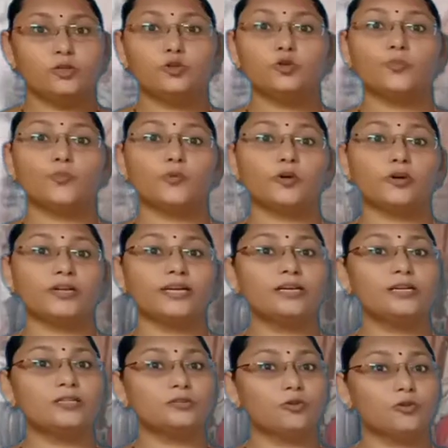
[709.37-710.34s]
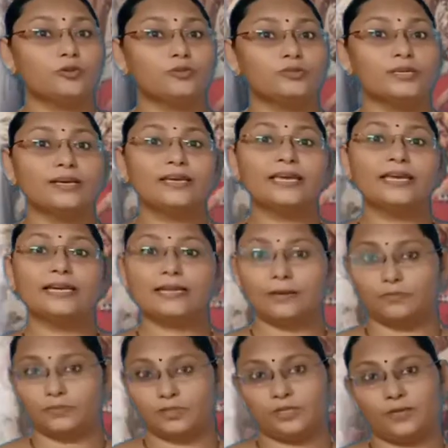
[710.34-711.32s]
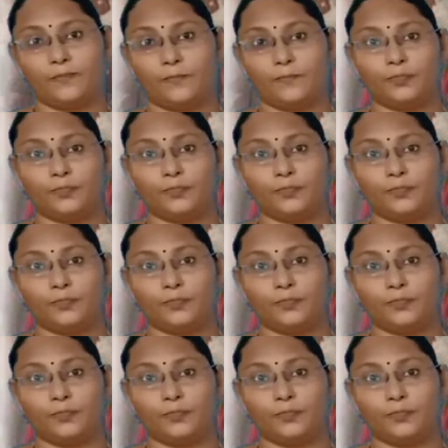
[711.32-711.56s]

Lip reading: to protect those kingdoms.